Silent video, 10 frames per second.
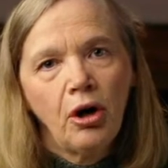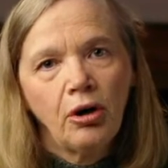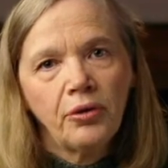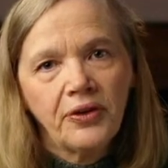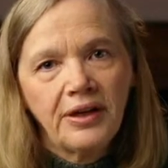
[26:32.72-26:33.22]

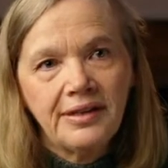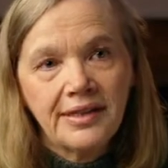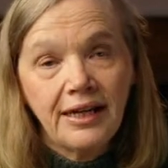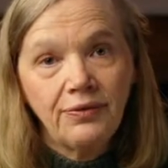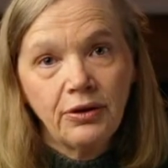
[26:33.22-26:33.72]
of a
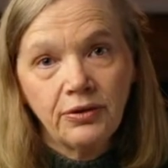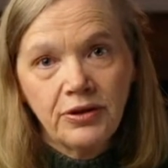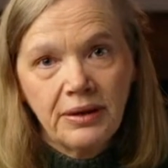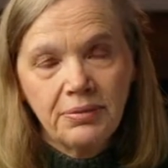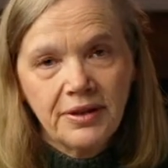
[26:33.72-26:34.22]
saving of
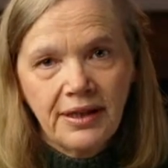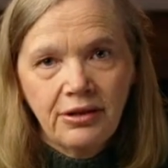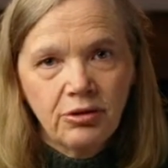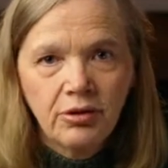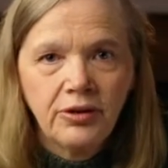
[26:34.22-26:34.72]

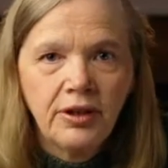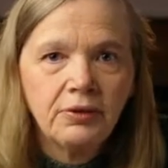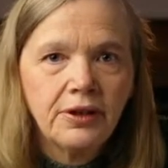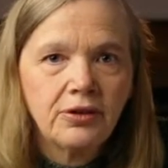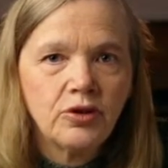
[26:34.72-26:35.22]
10% on the
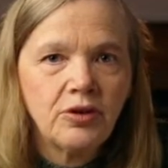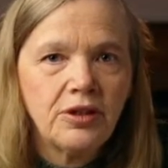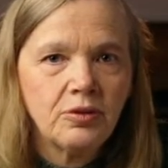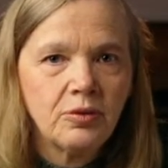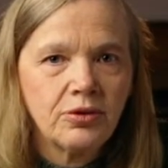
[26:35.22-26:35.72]
Oikos
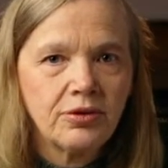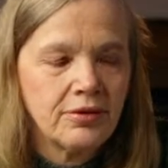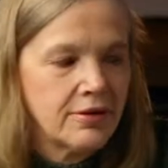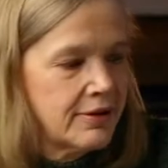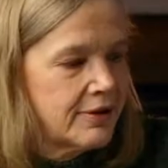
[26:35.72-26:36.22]

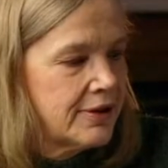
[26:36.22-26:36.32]
resources.